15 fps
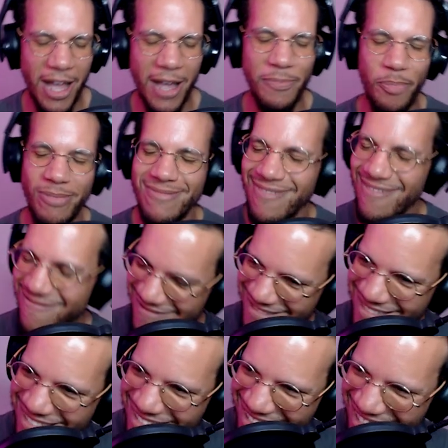
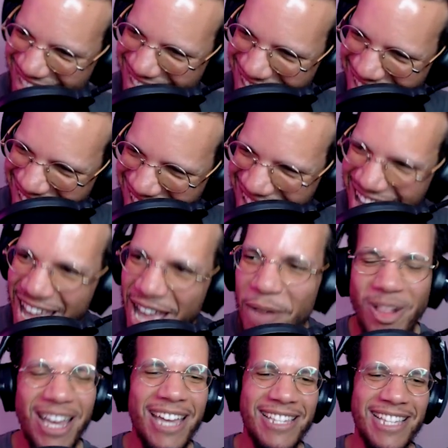
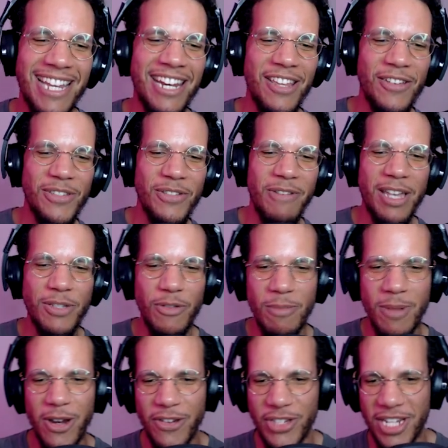Please, I need to use the restroom
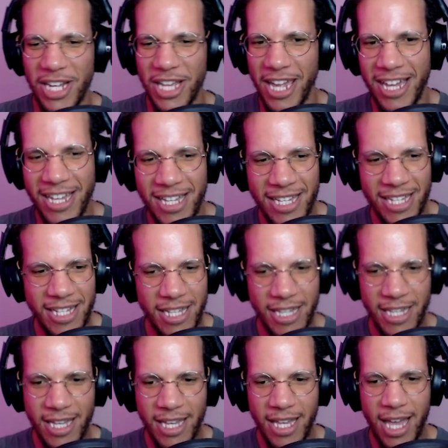urgently.
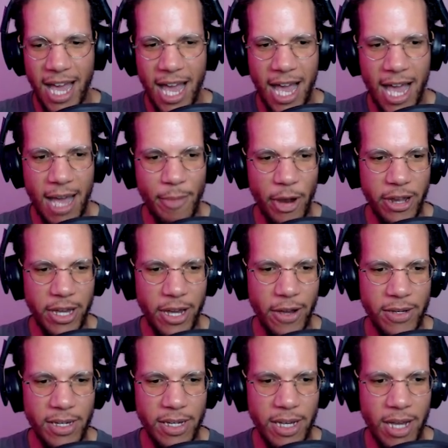Uh, Marco.
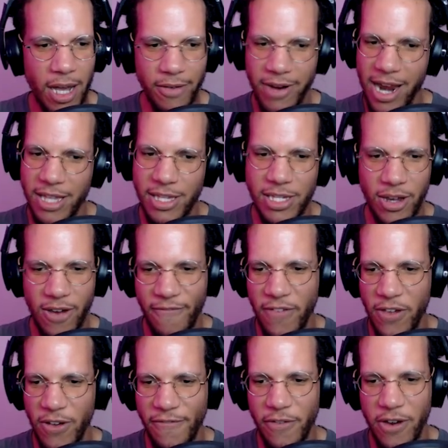All right, sir,
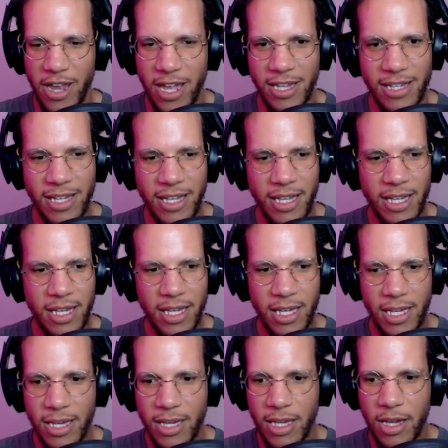feel free.
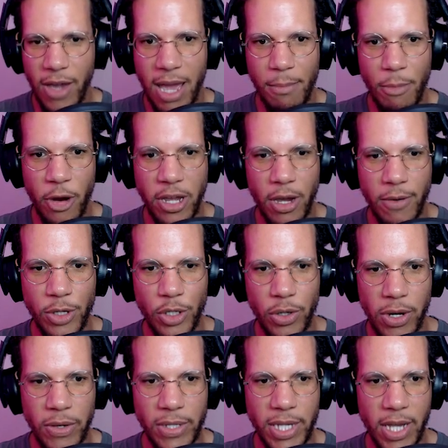Go ahead, Marco, enjoy
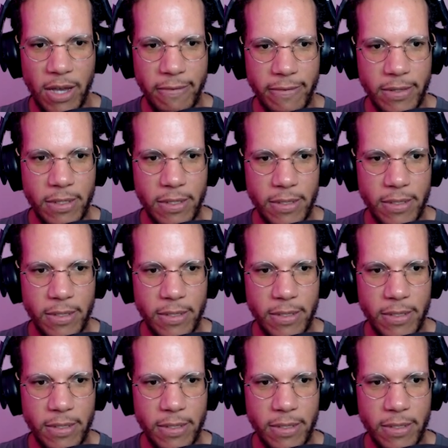yourself.